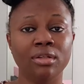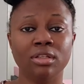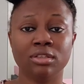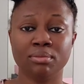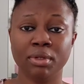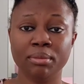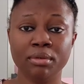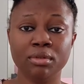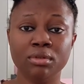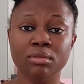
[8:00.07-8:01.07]
lots of
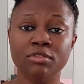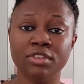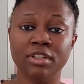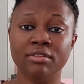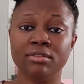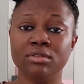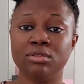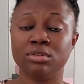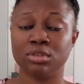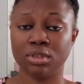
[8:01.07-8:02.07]
people who moved here
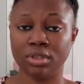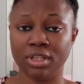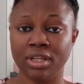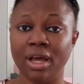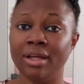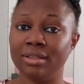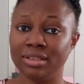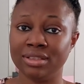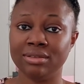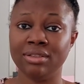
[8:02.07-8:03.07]
to study and they
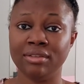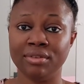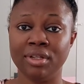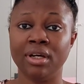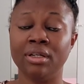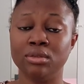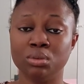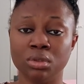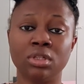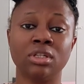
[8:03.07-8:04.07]
still live here and
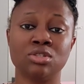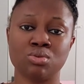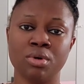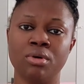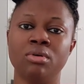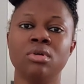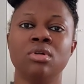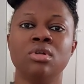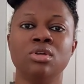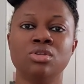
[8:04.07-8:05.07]
work as well.
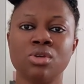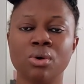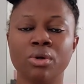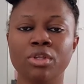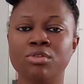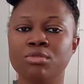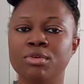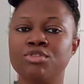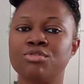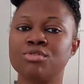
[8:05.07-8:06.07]
So it could
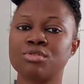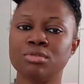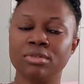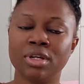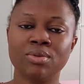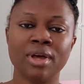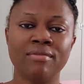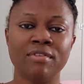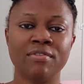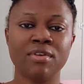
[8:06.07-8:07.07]
be through school, right? We have
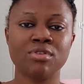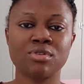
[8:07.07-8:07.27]
different